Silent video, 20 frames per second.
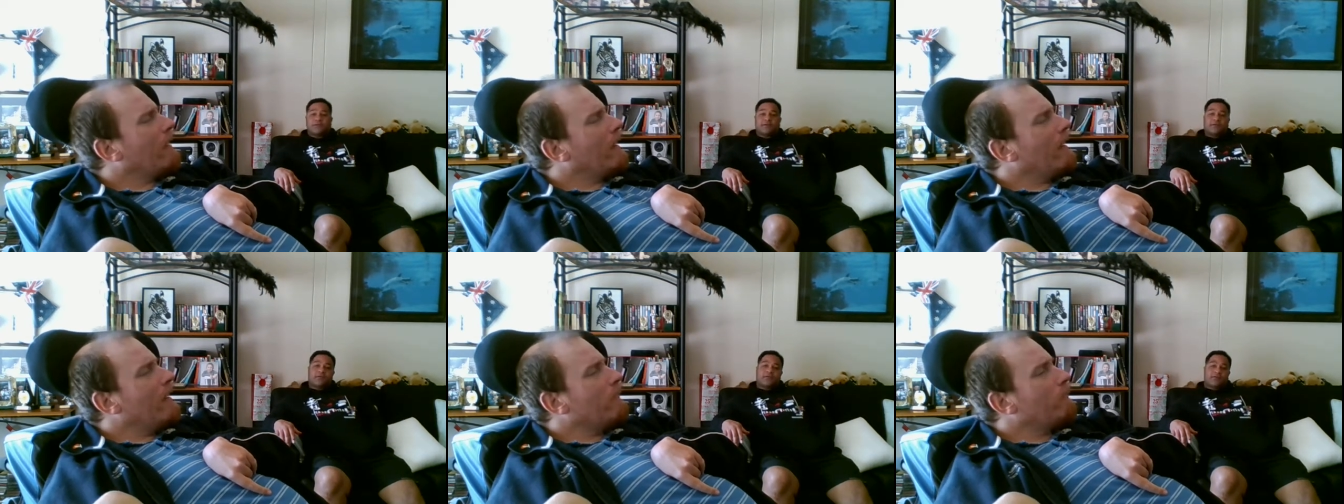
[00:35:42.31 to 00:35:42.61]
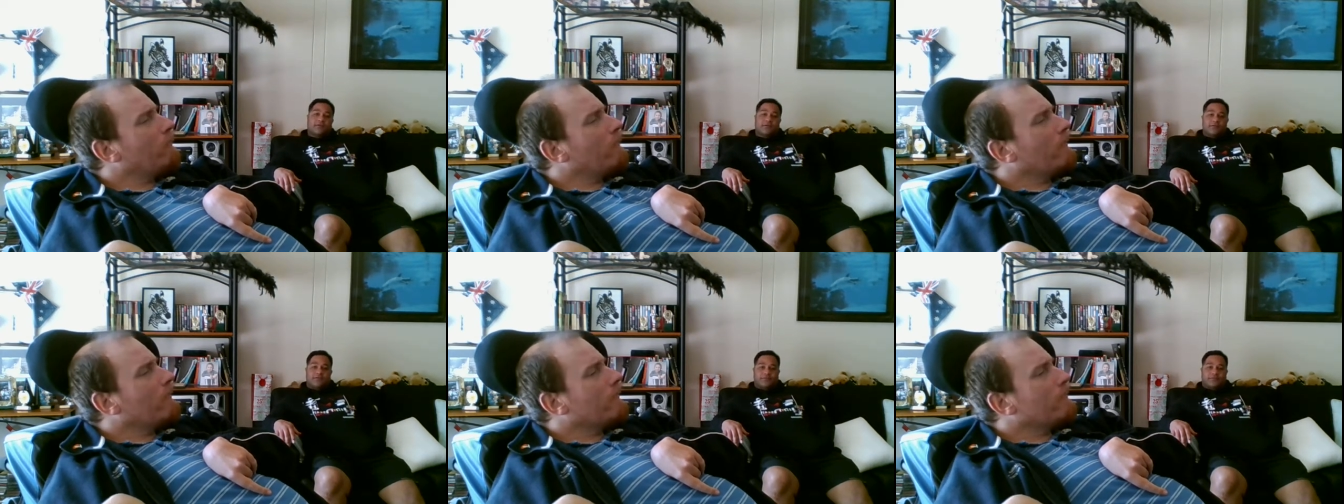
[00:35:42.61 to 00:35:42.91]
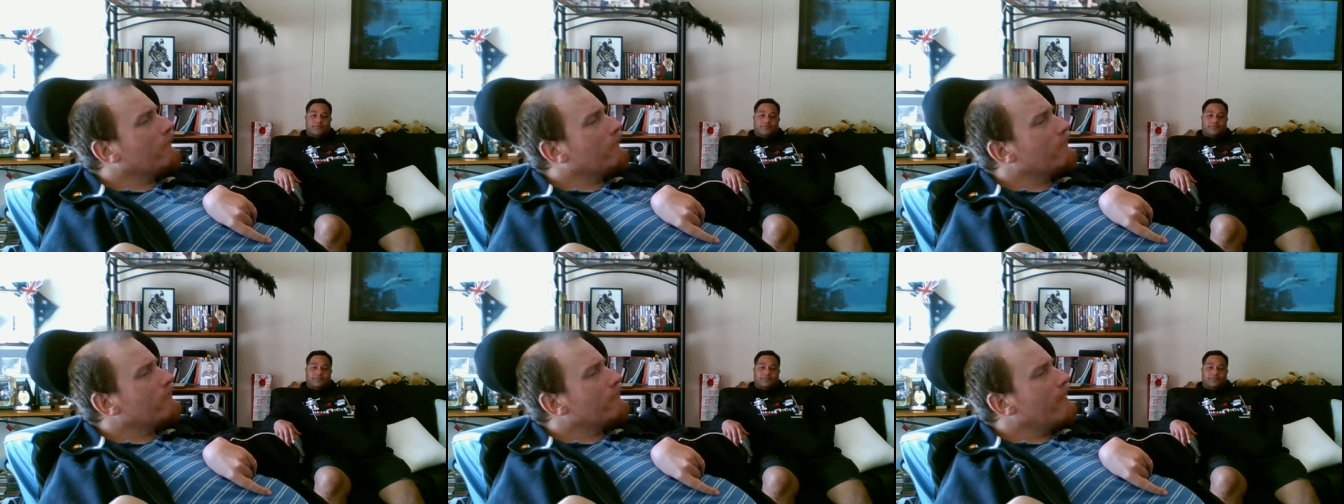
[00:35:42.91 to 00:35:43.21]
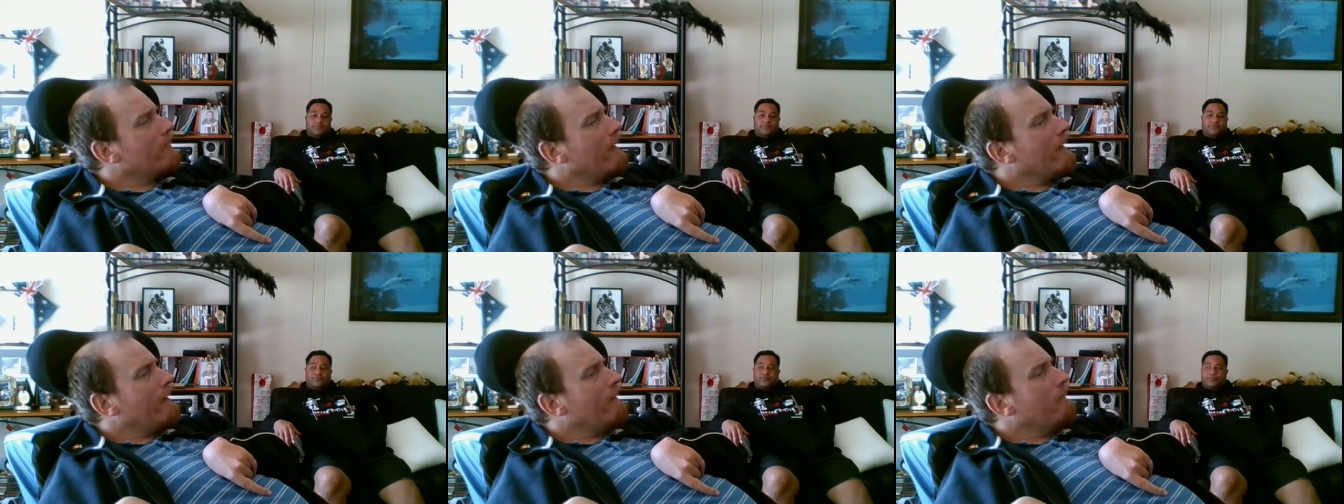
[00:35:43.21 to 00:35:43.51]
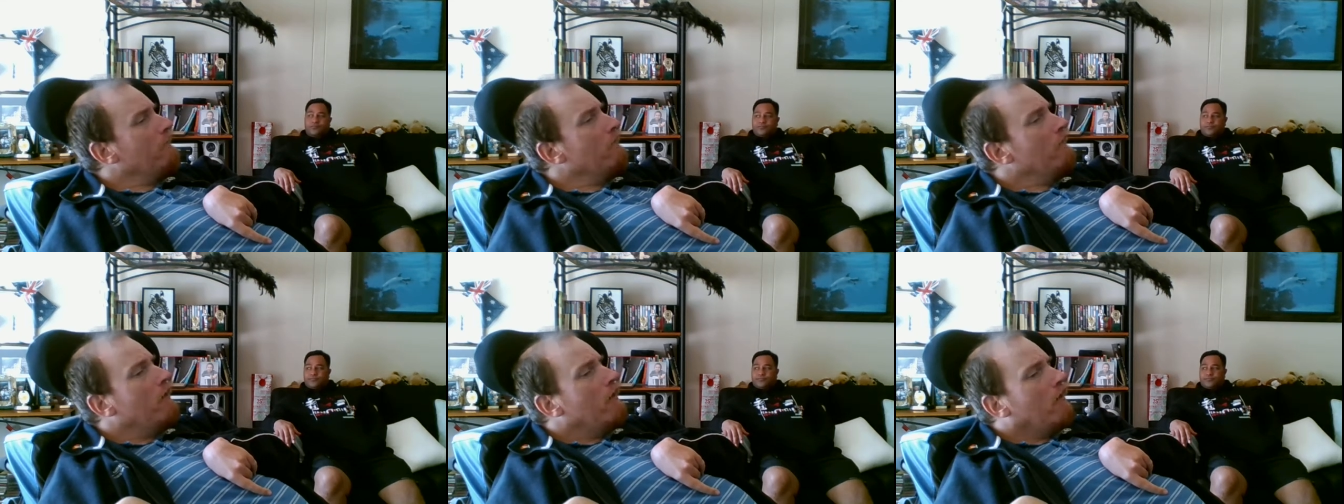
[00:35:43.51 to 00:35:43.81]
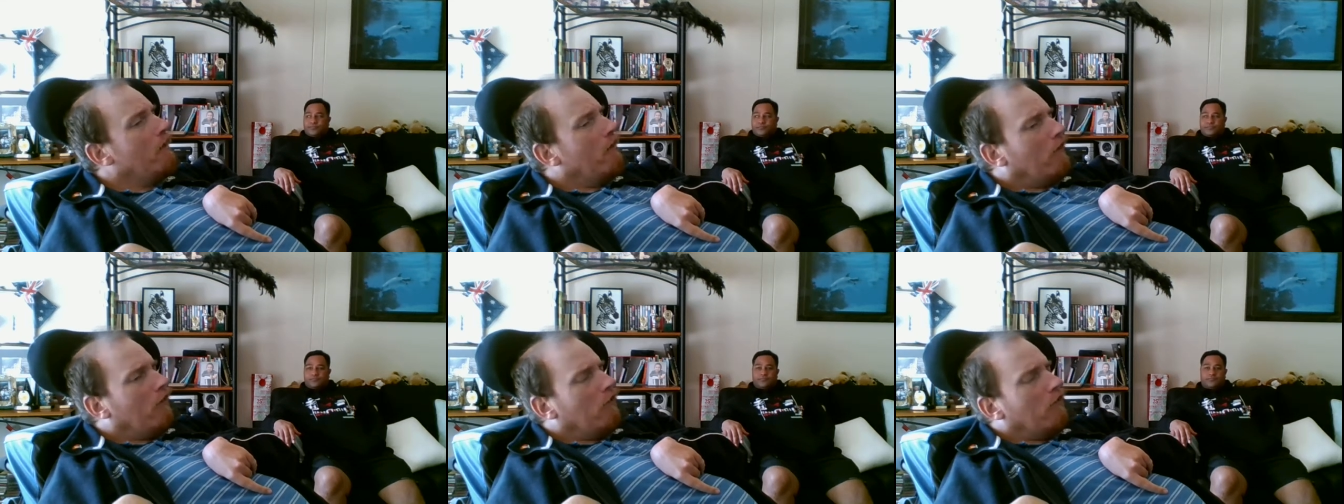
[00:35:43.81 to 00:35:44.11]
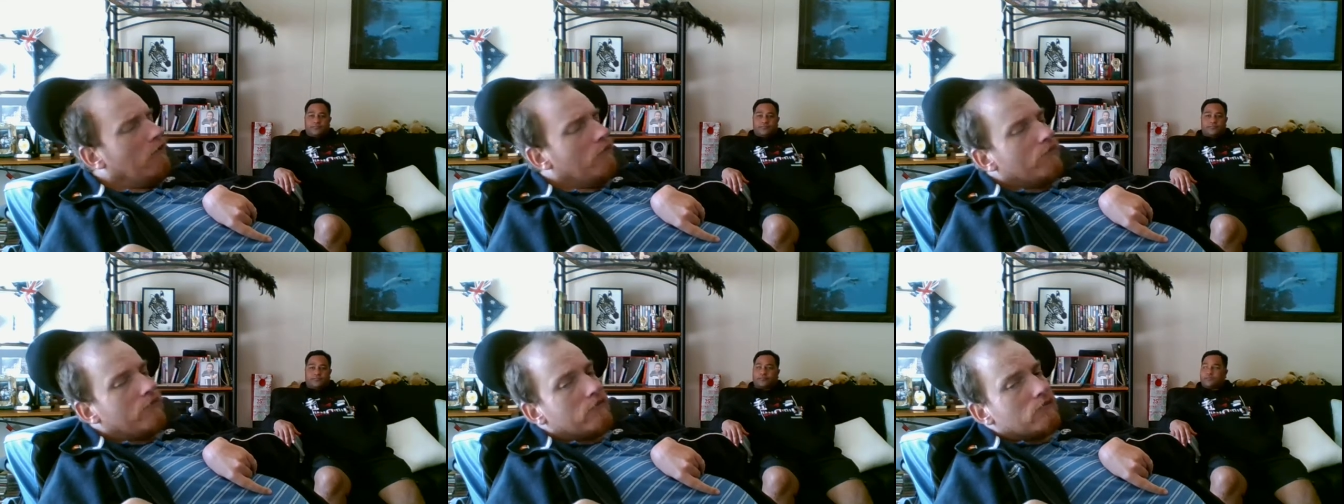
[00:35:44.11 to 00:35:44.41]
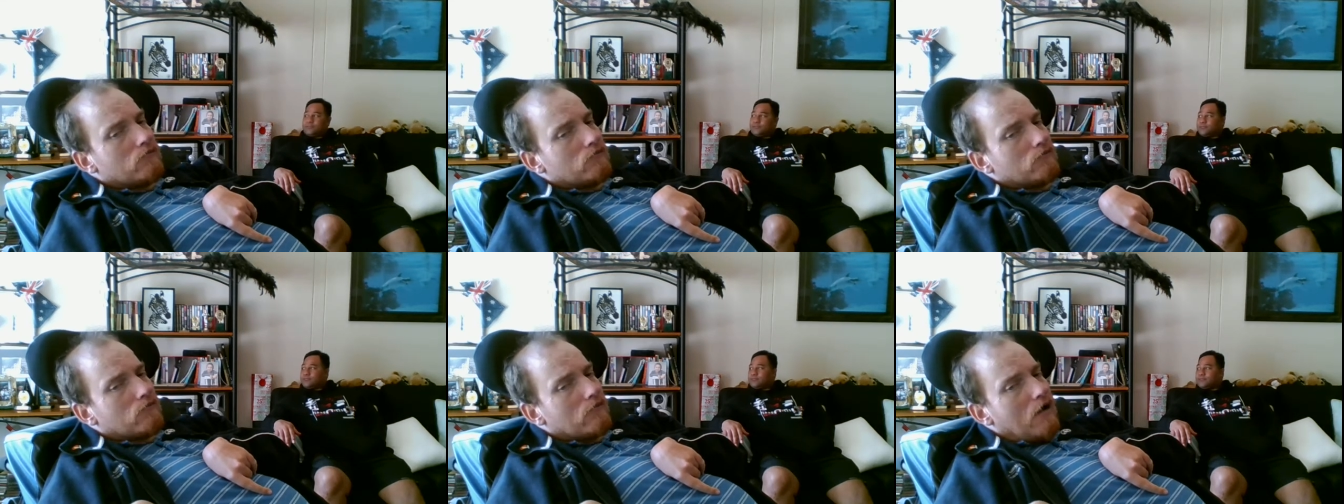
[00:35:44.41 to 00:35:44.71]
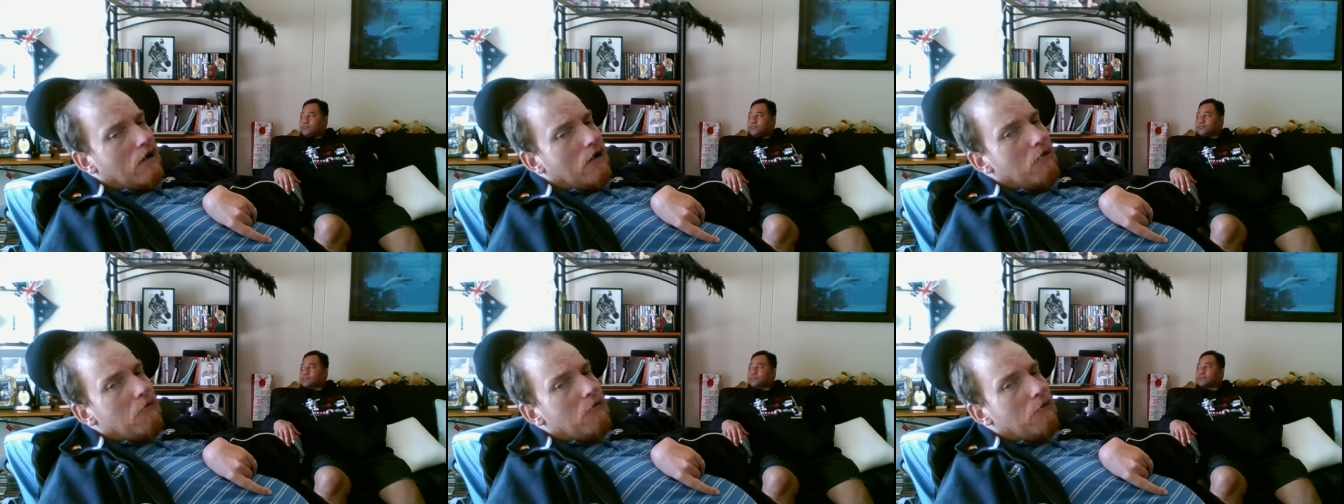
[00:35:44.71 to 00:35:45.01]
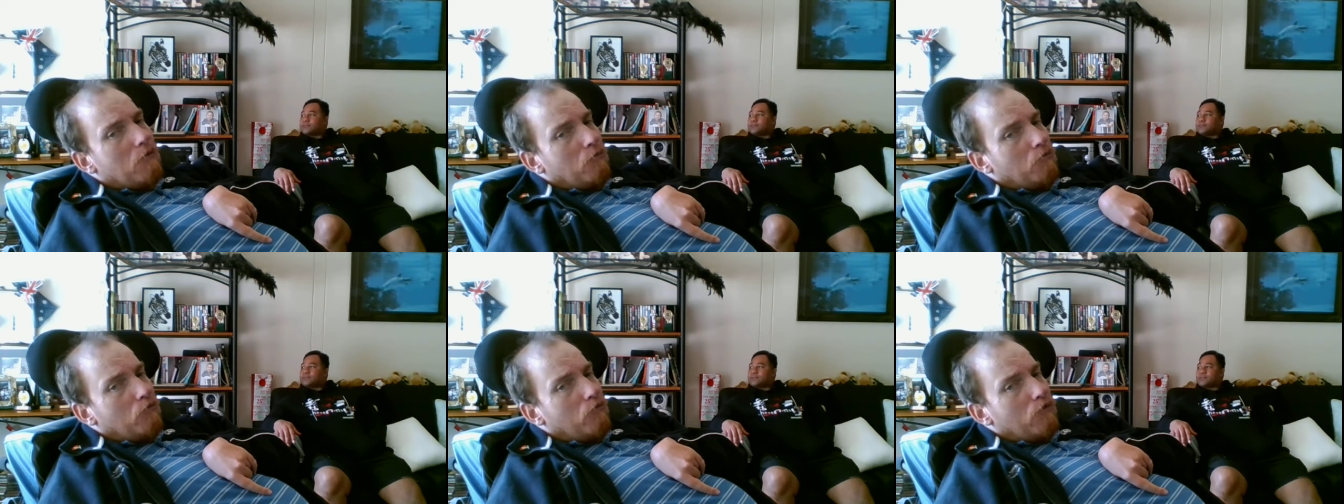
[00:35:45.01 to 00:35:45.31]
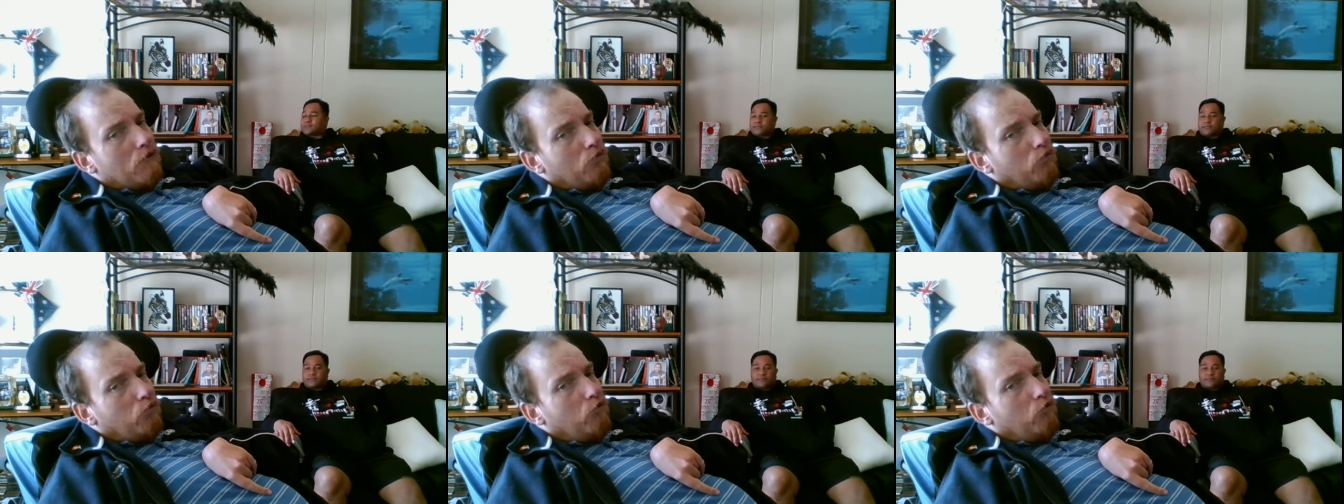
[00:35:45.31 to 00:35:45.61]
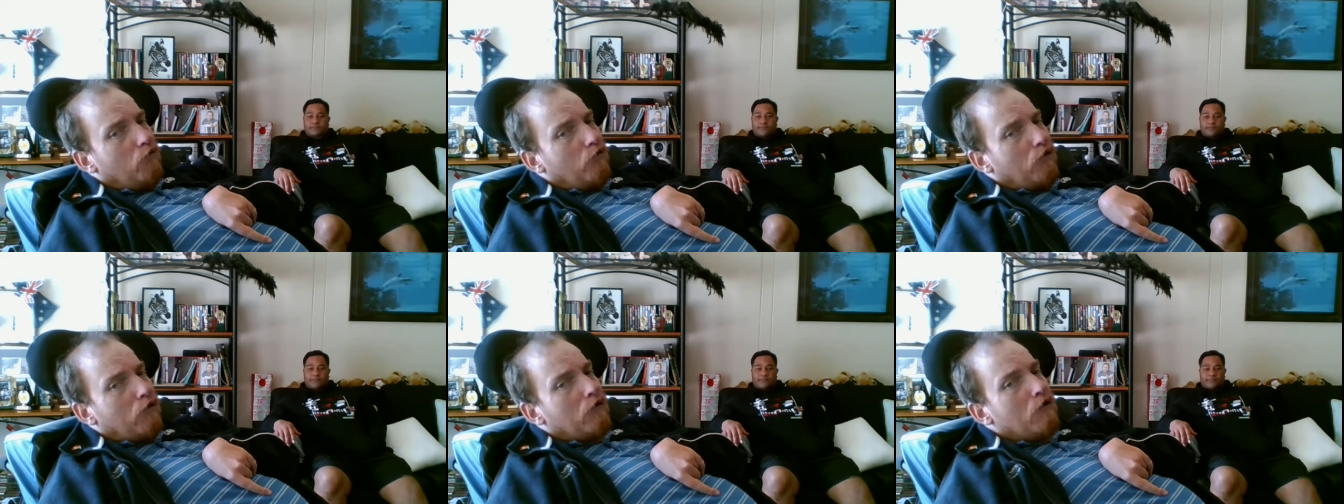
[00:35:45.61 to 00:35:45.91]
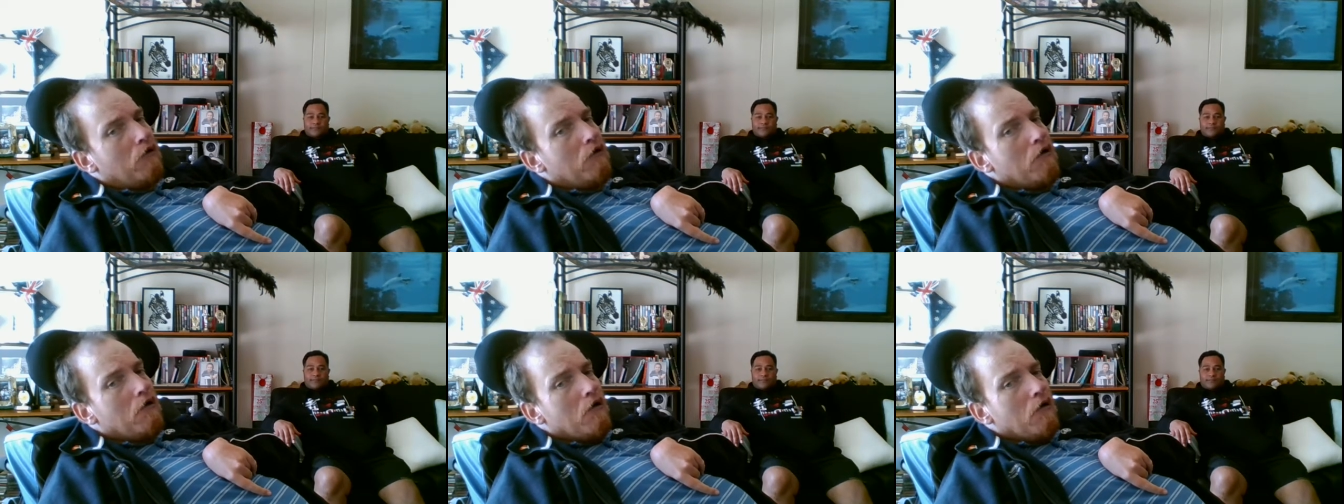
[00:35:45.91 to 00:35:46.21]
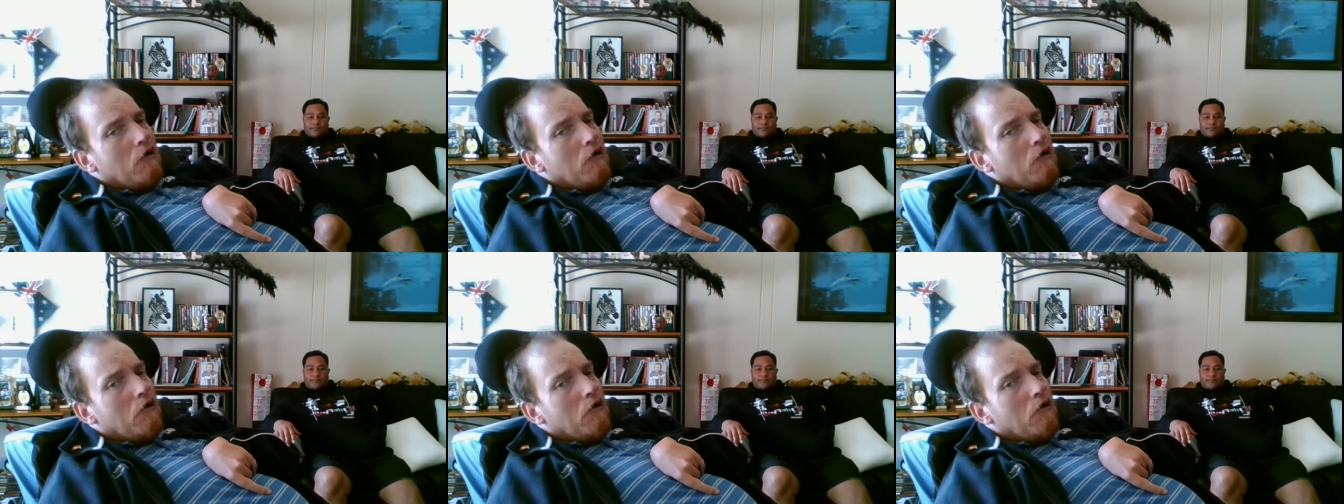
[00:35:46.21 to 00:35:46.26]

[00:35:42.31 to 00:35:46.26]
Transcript: company today on the show, and we look